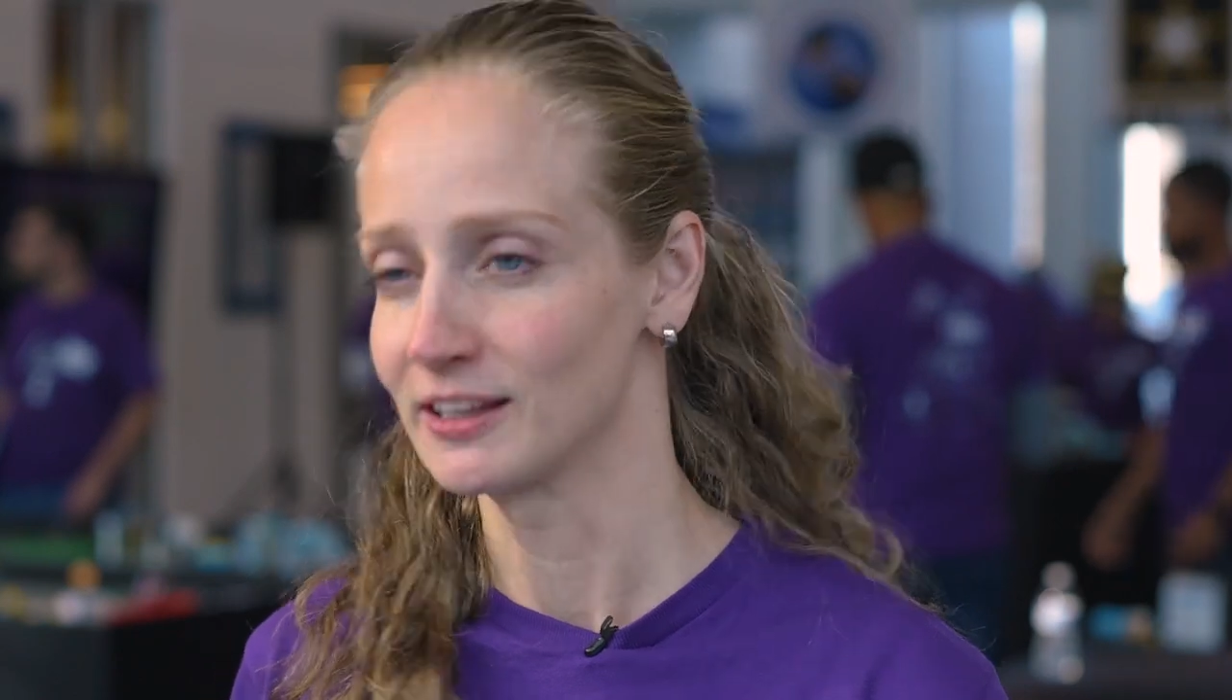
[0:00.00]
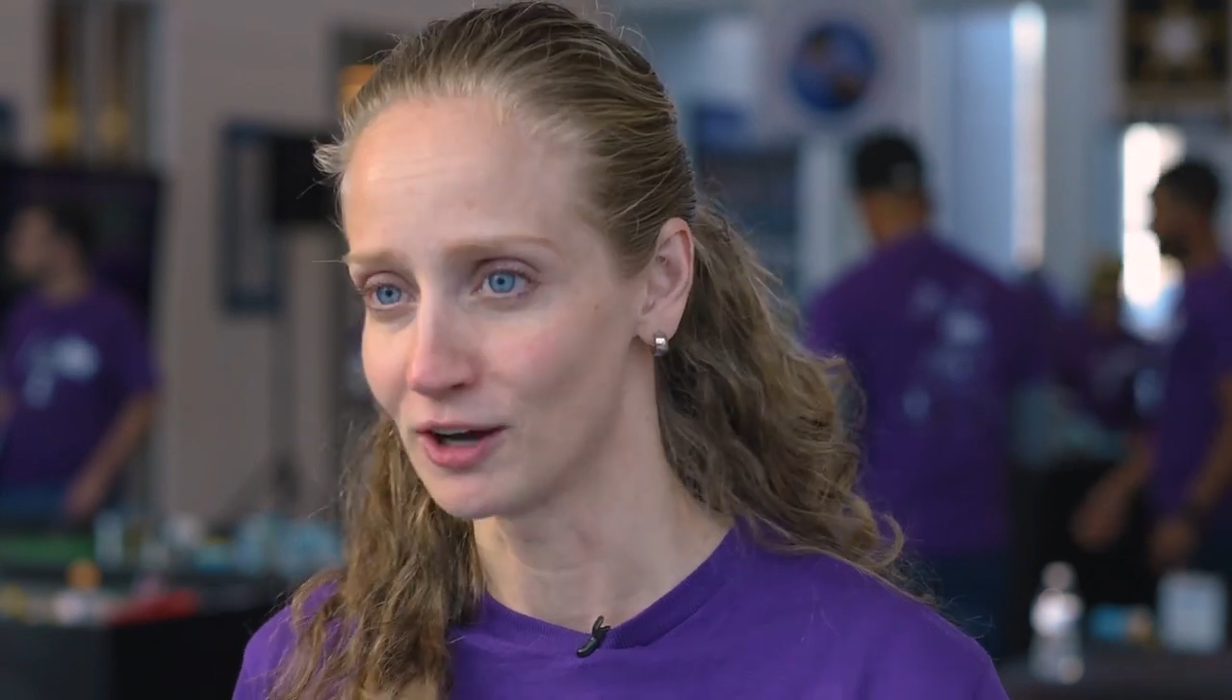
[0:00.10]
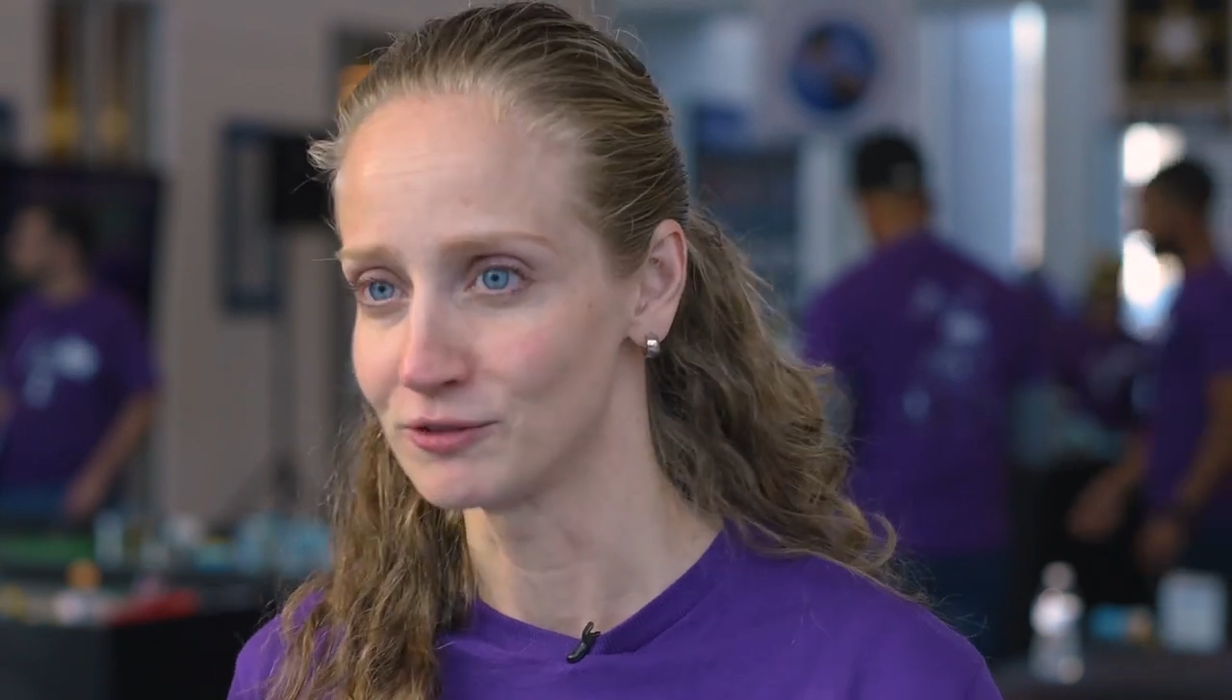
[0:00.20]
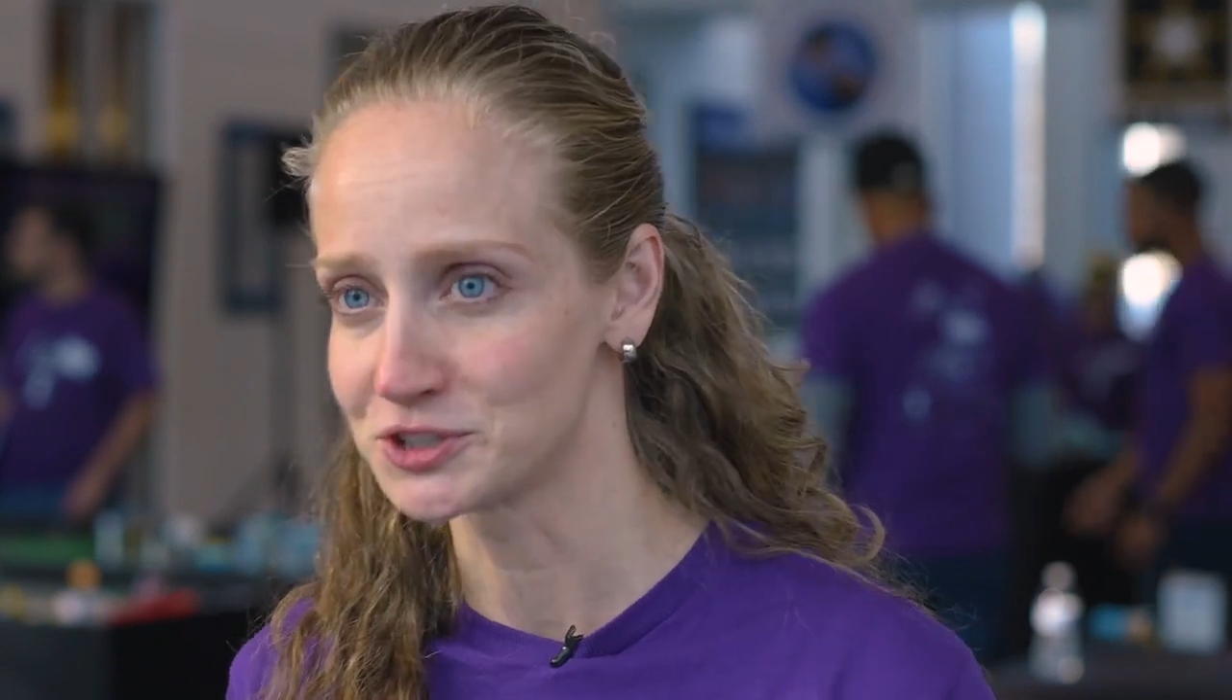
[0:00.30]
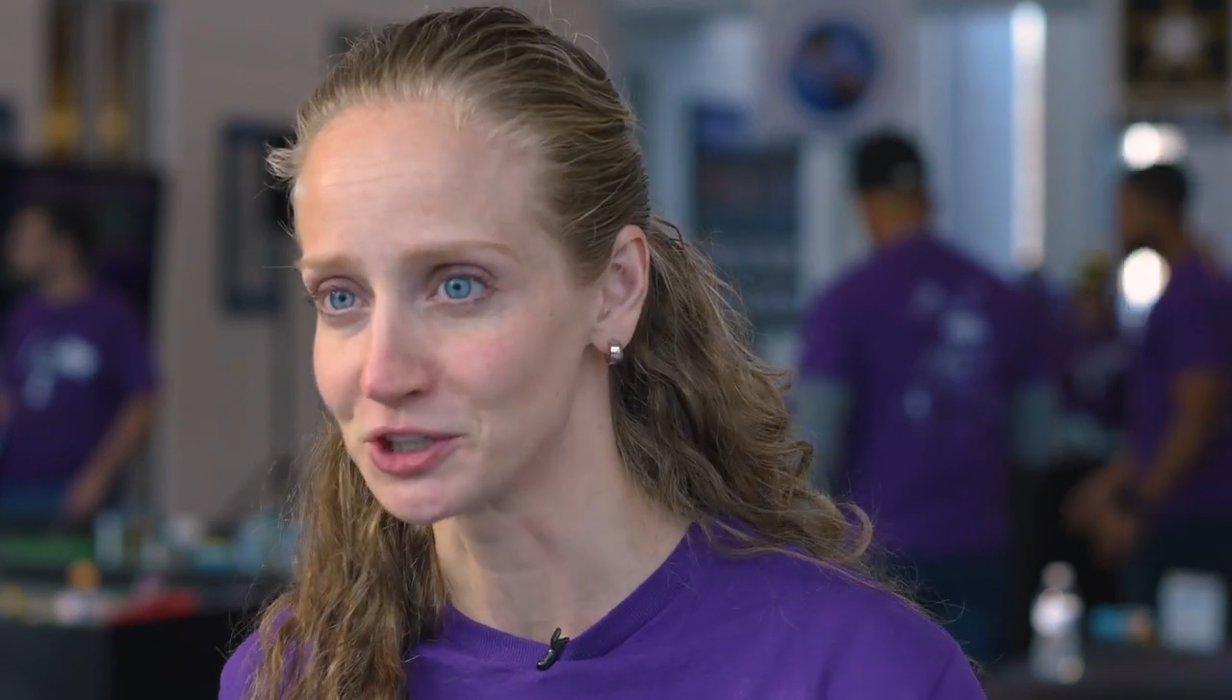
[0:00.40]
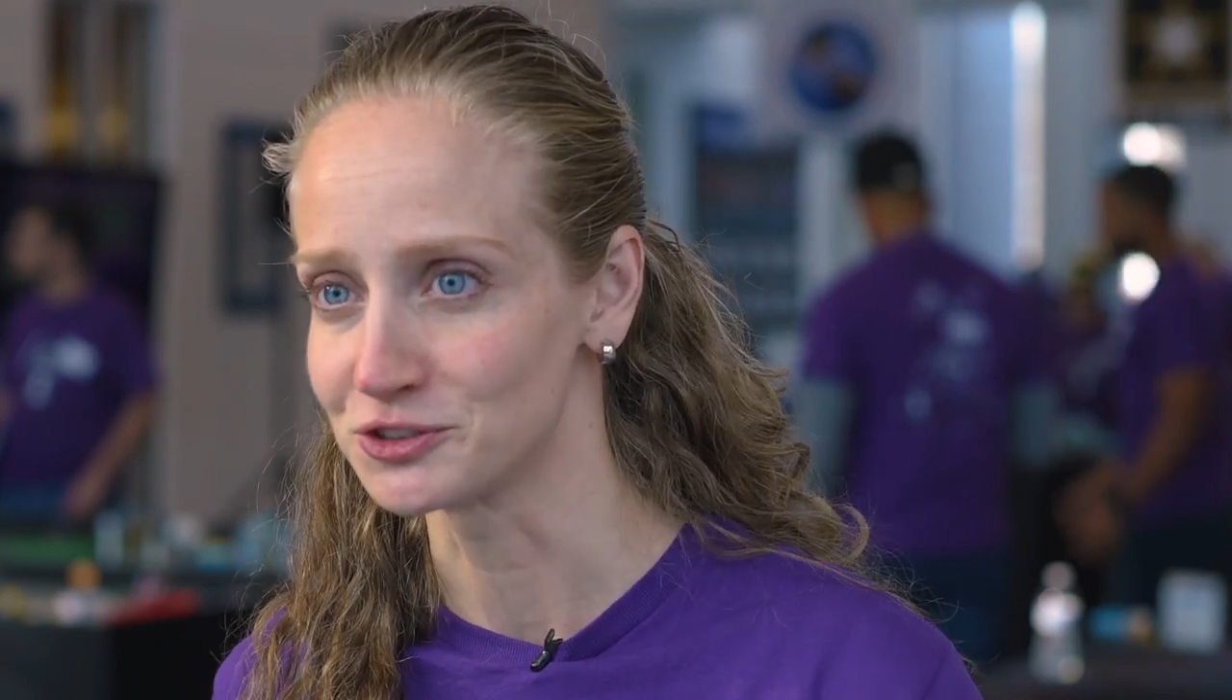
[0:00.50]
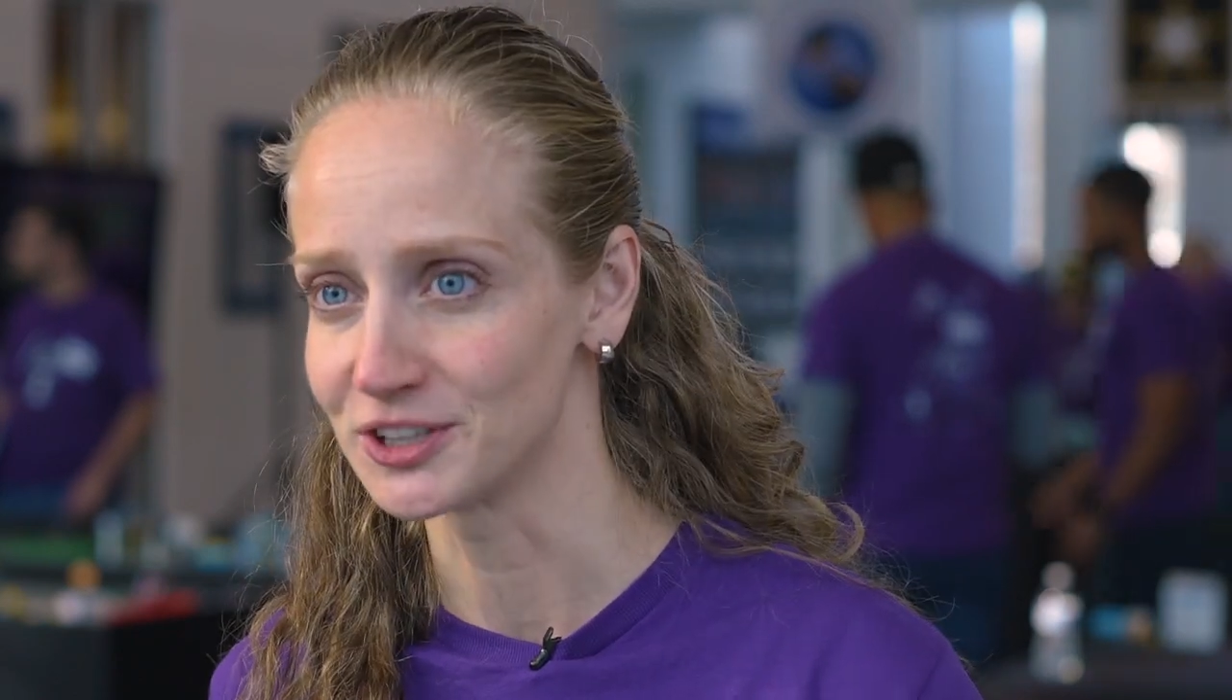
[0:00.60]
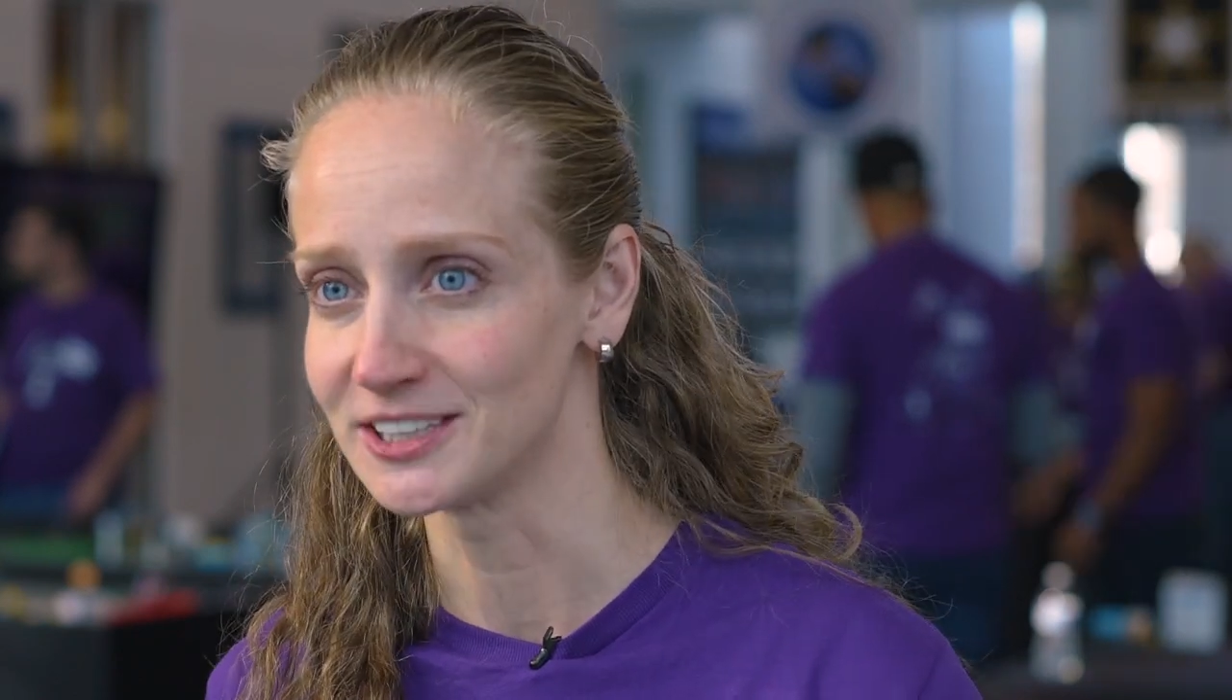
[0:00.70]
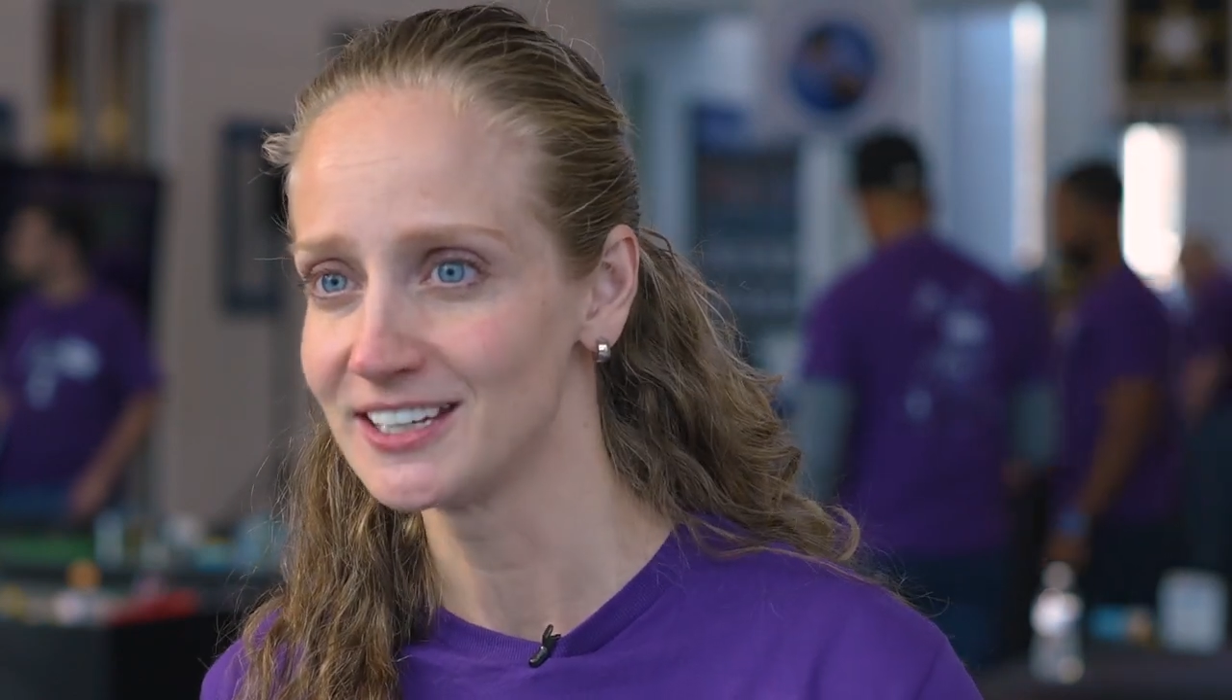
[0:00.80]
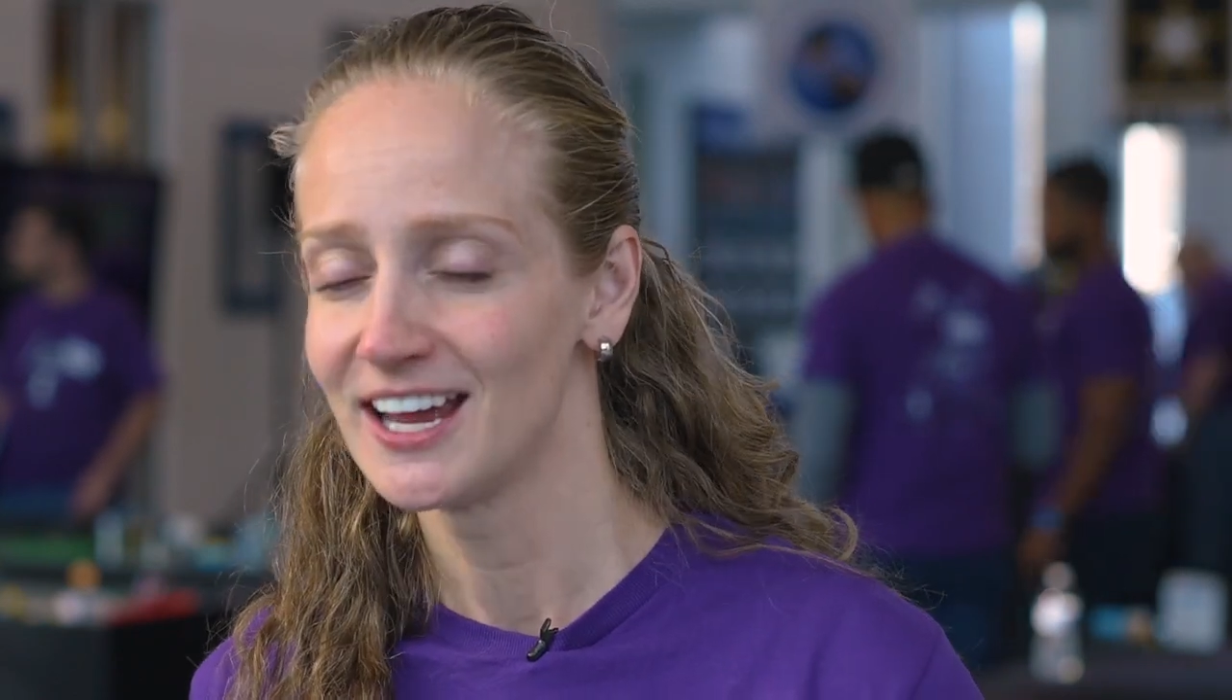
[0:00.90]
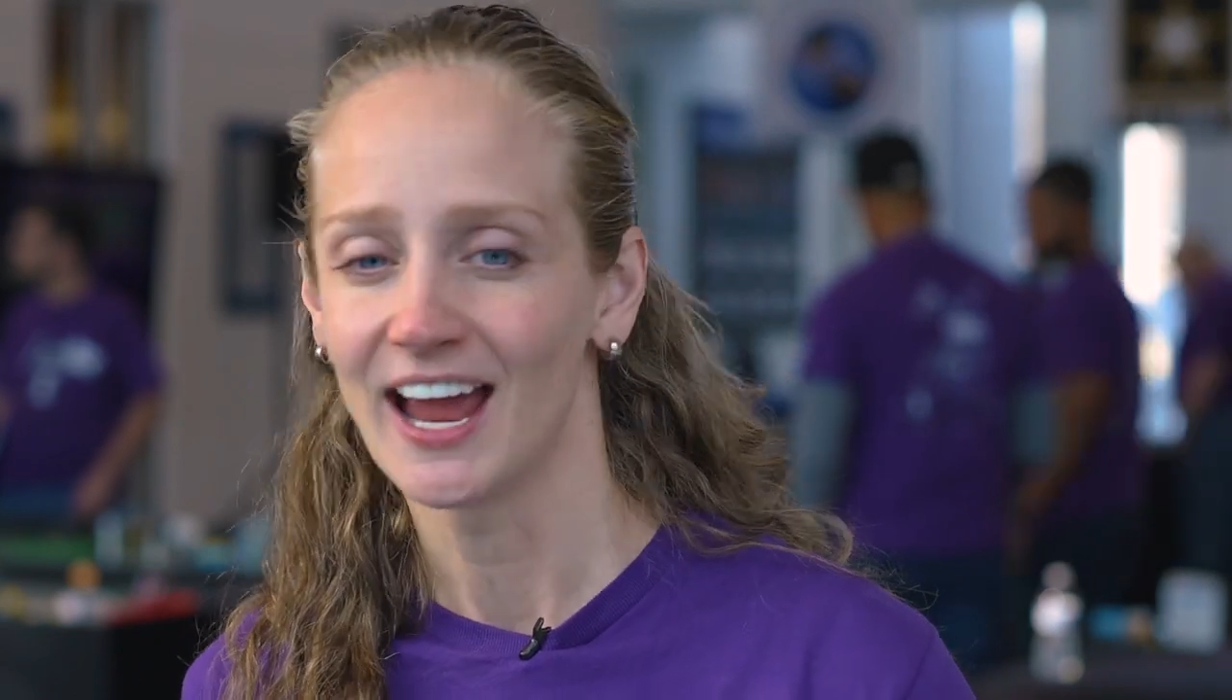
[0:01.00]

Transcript: love children